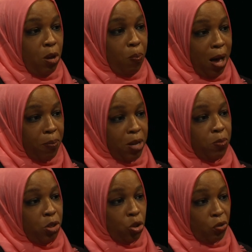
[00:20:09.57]
Obama
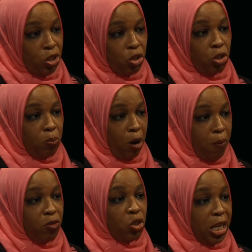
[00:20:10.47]
administration's
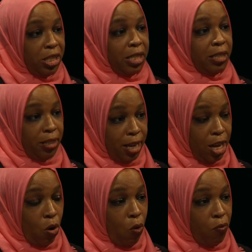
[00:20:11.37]
Department of Justice to
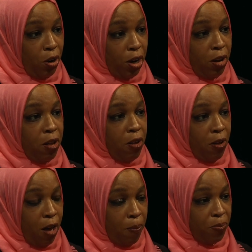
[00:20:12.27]
take over
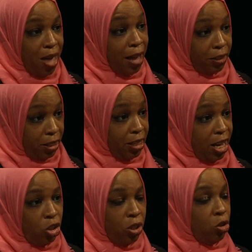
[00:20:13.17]
um, that
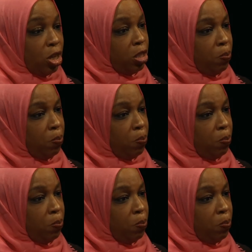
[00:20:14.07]
litigation just mm-hmm.